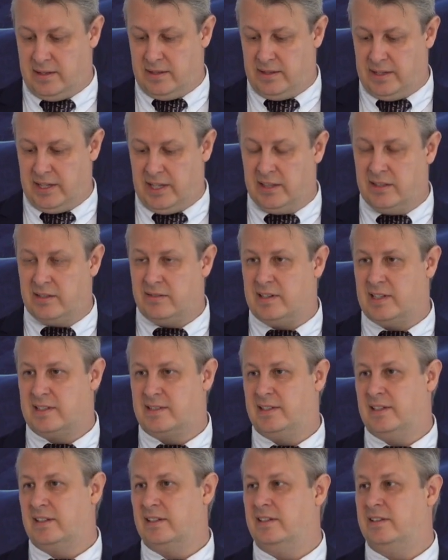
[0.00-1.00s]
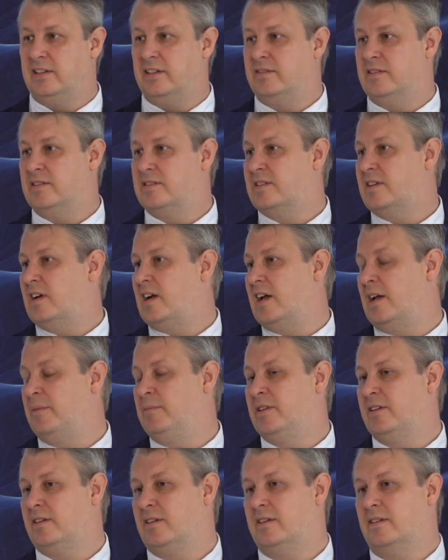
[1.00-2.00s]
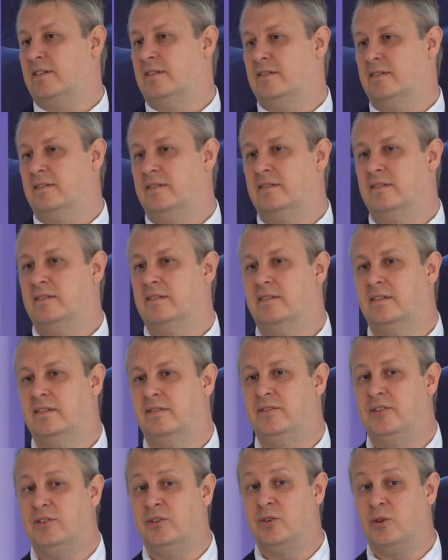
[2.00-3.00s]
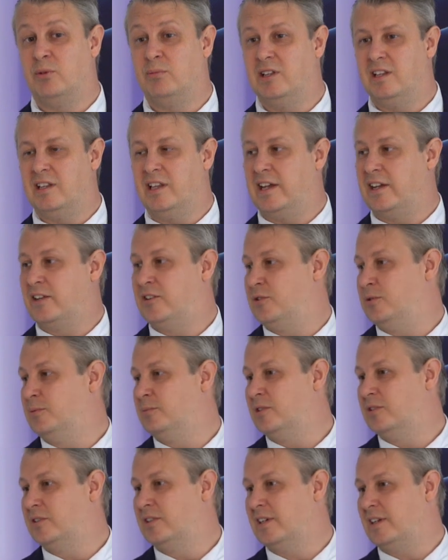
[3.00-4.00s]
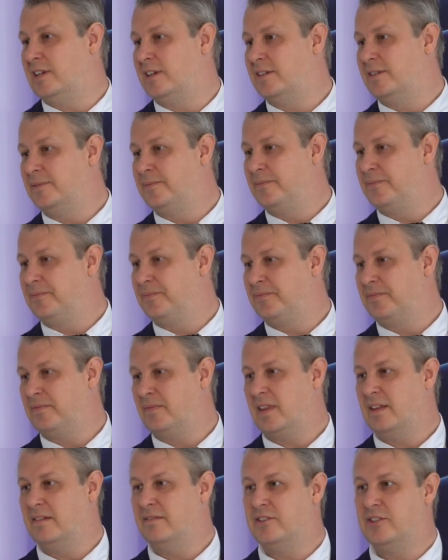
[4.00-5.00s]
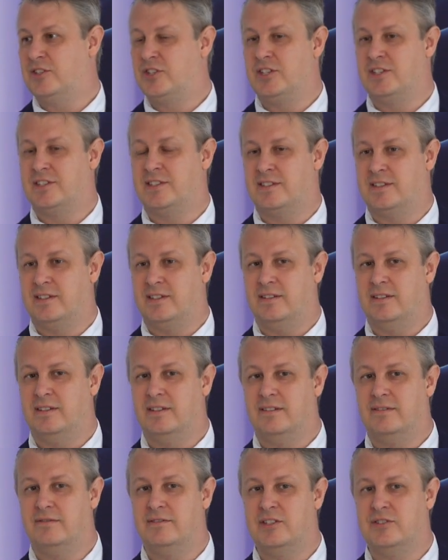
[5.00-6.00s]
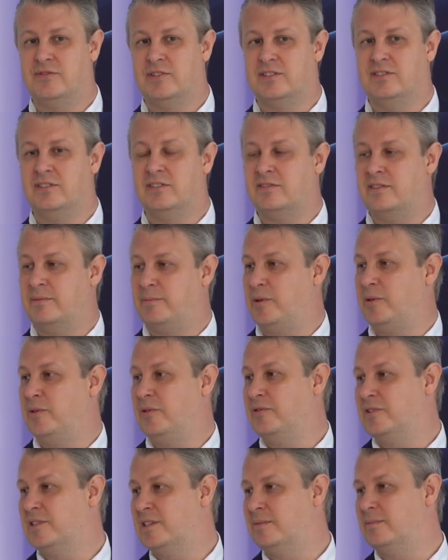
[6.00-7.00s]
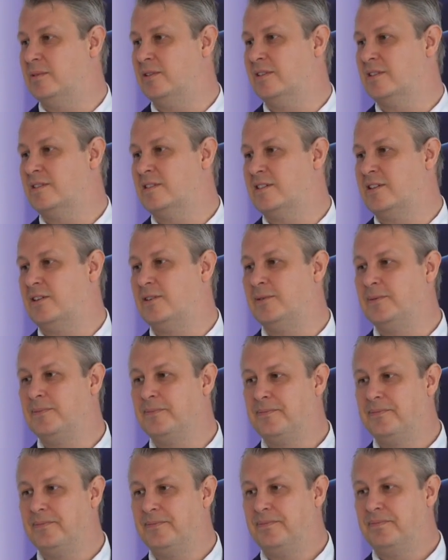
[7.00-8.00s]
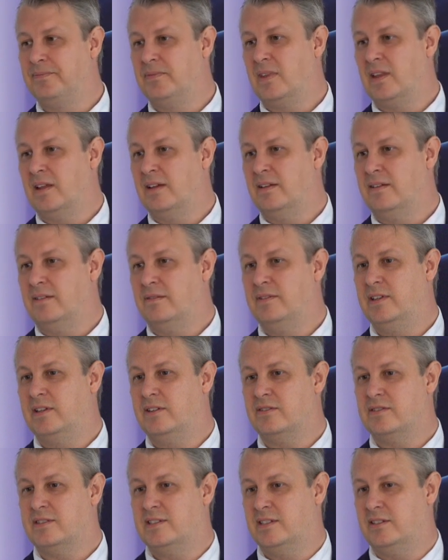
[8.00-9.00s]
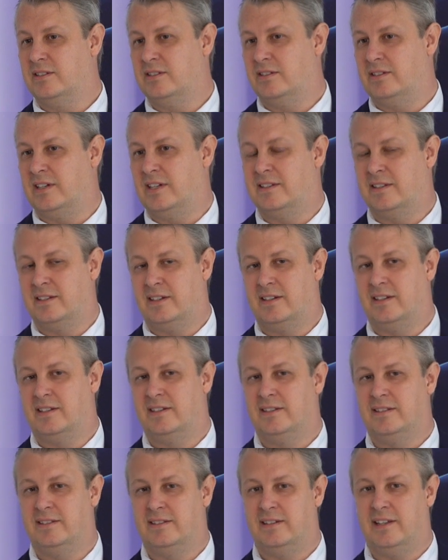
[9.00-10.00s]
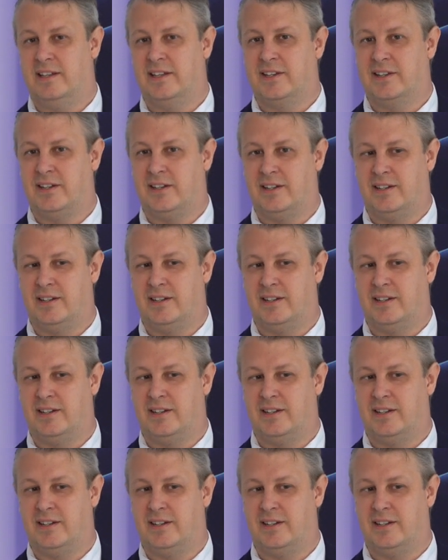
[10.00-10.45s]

Interestingly, they described the normal-like tumor there, which was not reproducible. So we consider that like